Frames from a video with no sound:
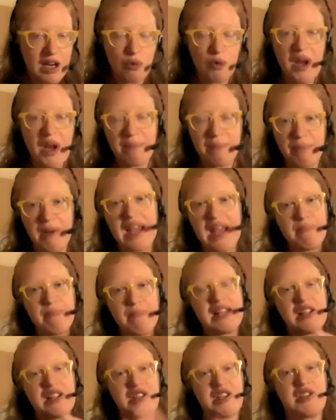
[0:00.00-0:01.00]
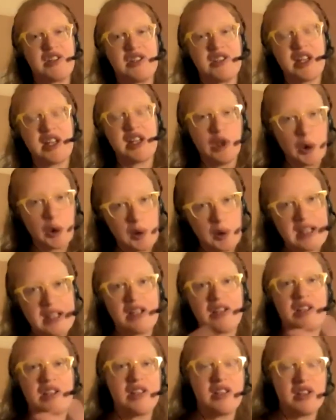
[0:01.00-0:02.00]
it might make decisions that look like the
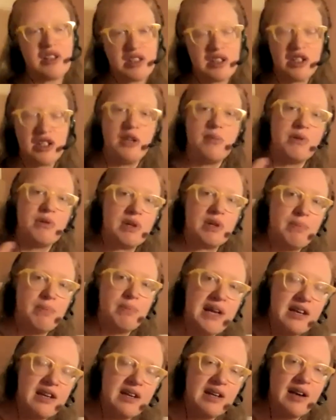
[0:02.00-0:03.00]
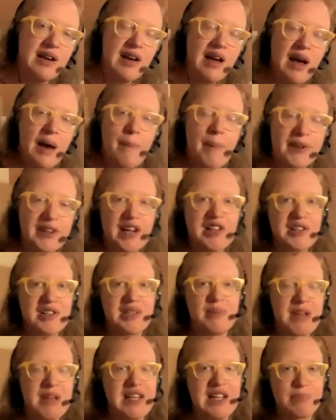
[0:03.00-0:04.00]
decisions a human would make, but that doesn't
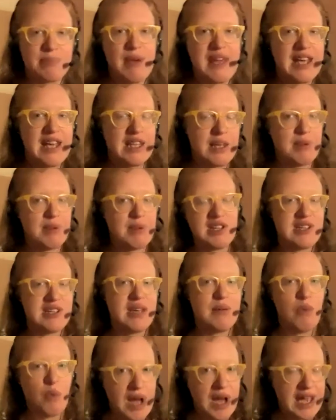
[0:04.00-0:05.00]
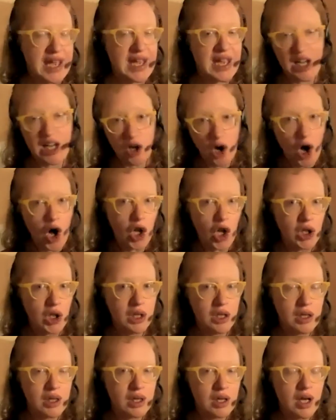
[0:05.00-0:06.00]
mean it's making them in the same way at all.
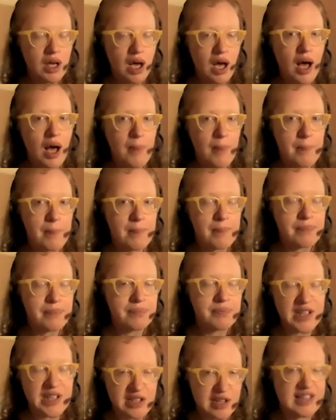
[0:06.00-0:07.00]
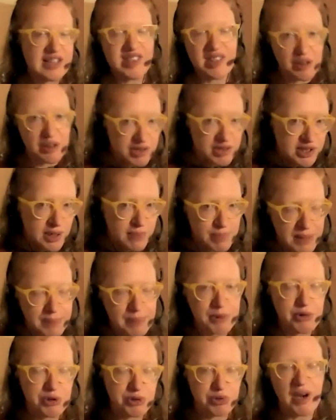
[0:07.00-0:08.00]
Like there are some people
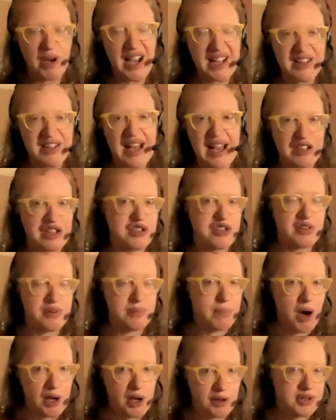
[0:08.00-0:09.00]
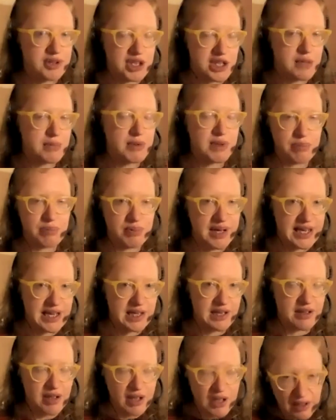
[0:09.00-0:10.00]
who try to actually sort of model the human
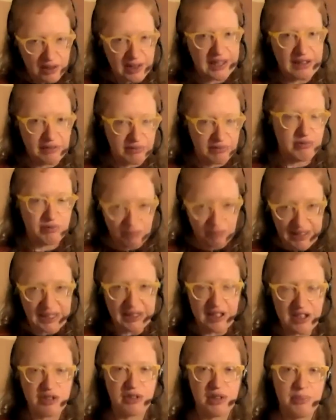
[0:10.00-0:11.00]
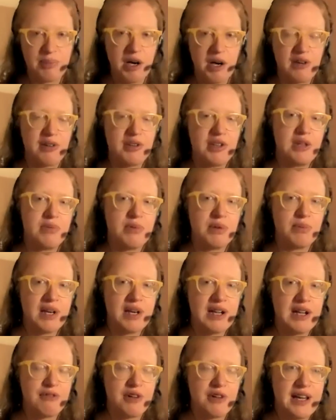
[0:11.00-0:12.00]
brain, like really sort of model the human
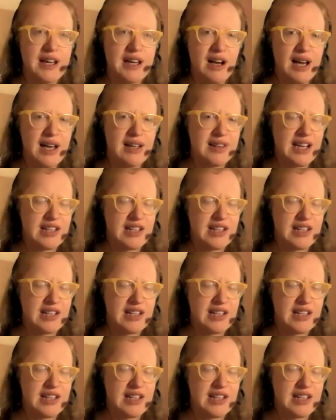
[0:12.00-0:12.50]
brain for AI.